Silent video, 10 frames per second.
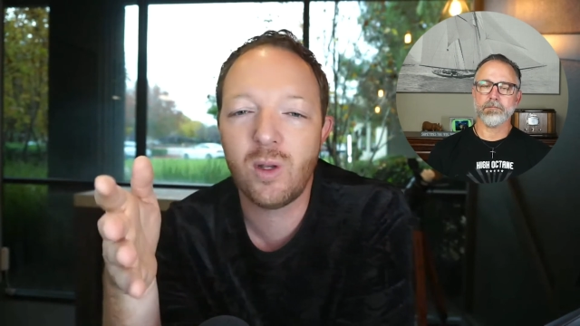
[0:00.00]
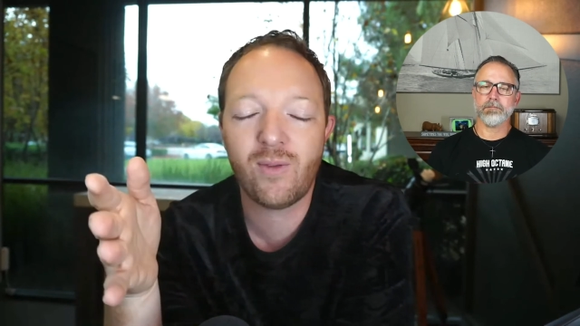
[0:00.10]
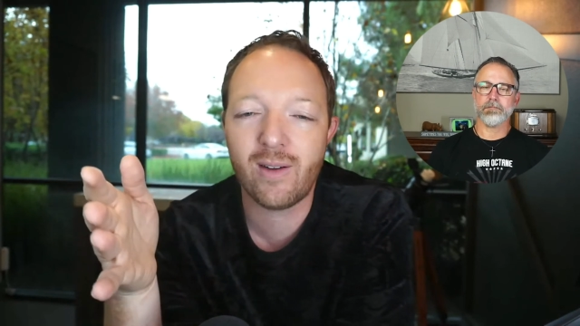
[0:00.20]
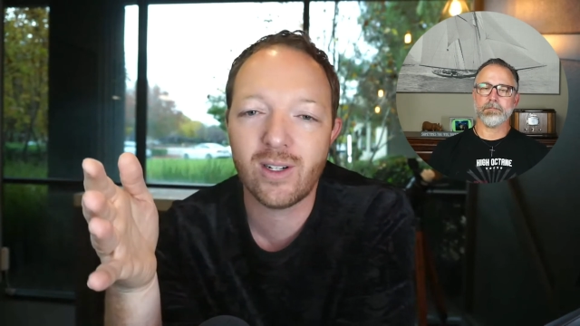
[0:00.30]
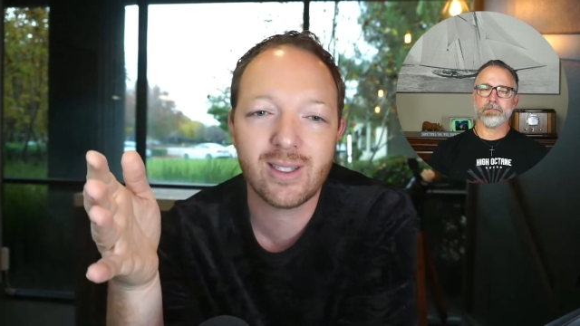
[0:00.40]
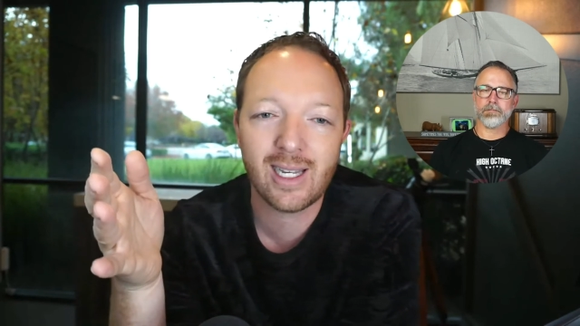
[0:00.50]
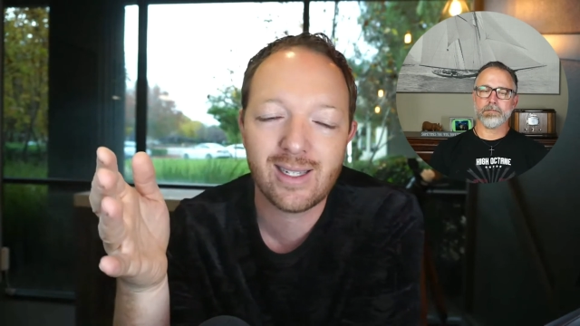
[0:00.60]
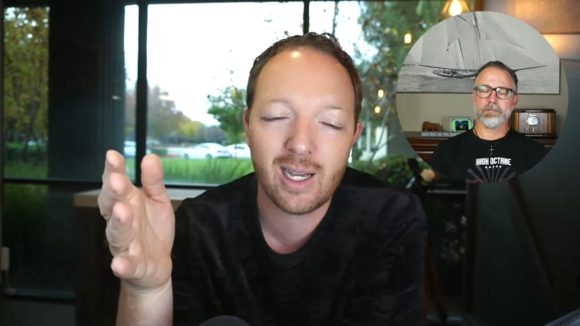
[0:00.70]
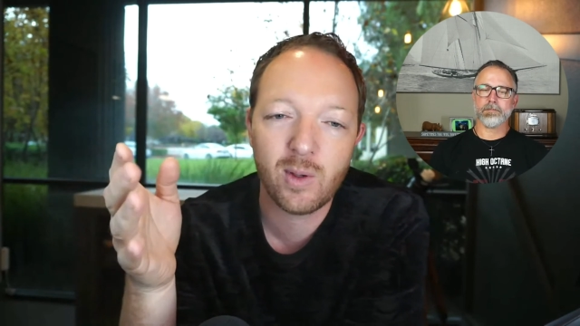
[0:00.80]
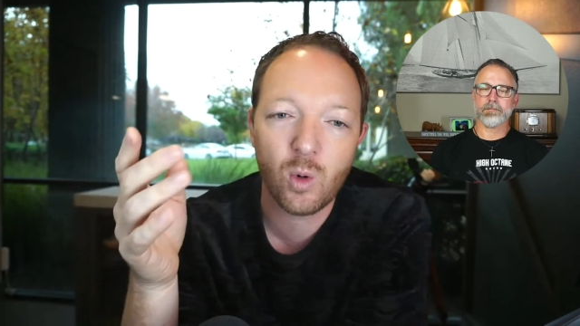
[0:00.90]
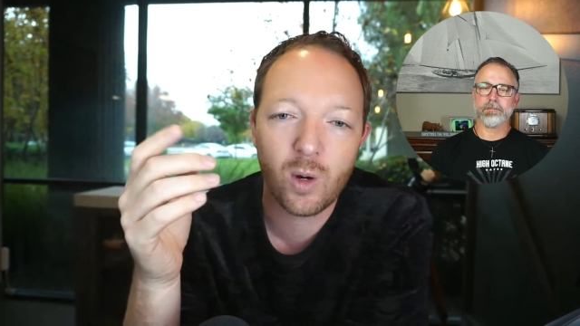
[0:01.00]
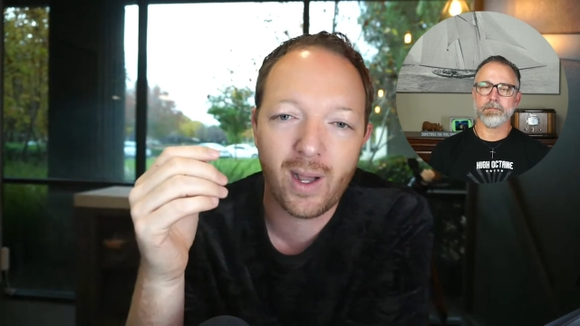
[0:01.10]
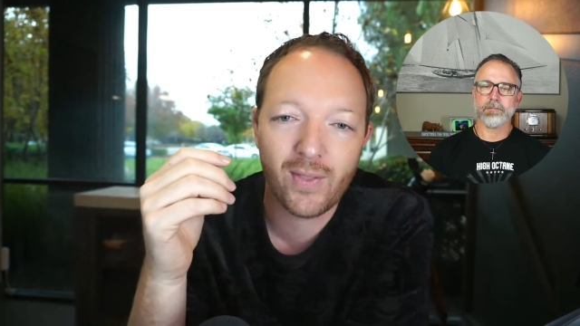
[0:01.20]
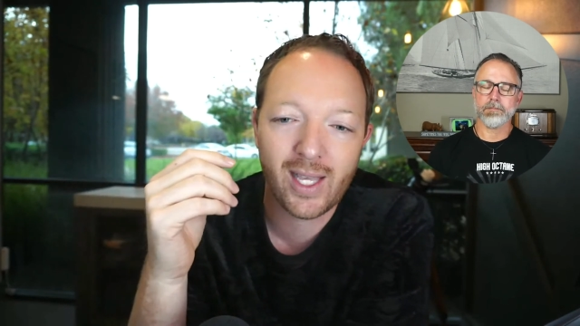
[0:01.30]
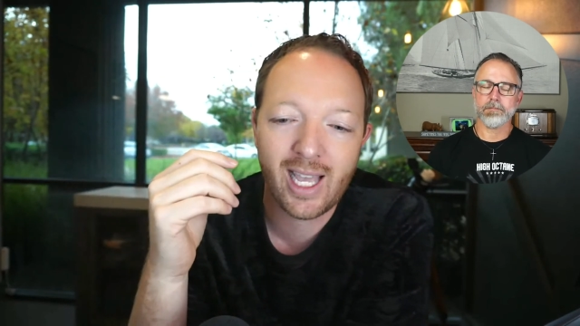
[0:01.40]
Speaker 1: do me a favor and say, tell me more
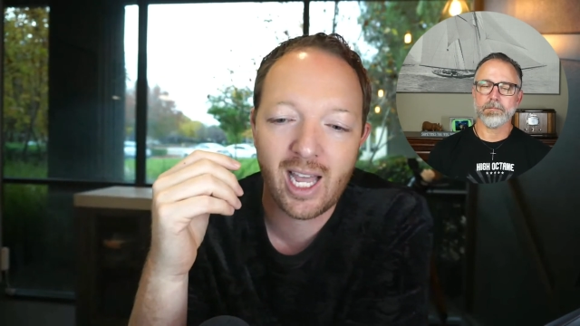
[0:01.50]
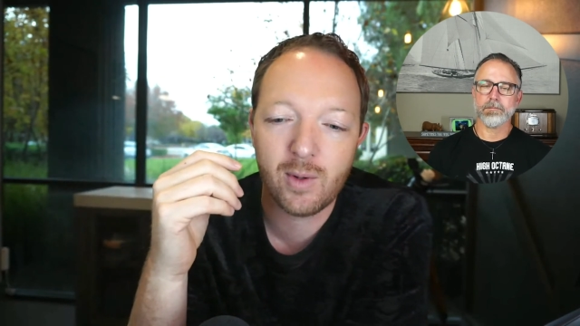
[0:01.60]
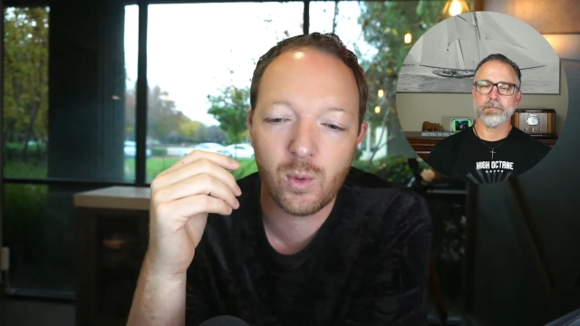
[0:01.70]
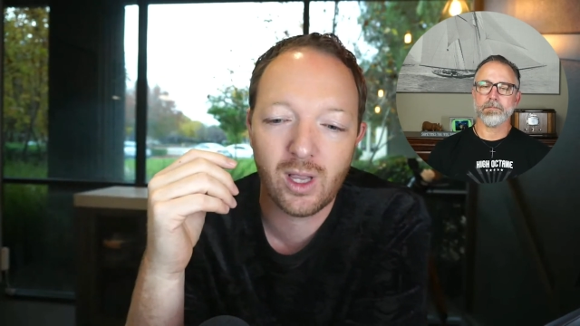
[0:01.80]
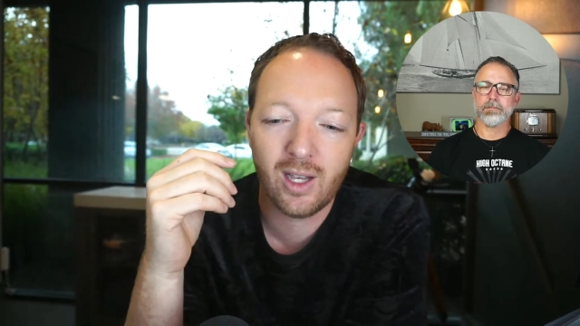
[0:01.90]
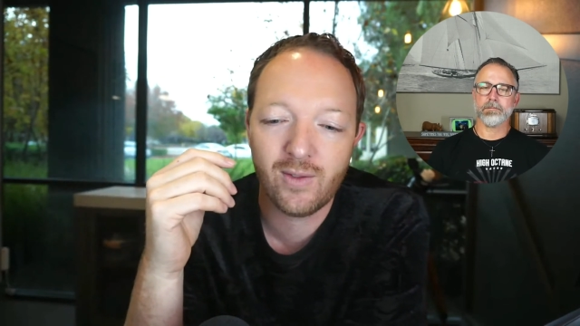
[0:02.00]
about the academy. We'd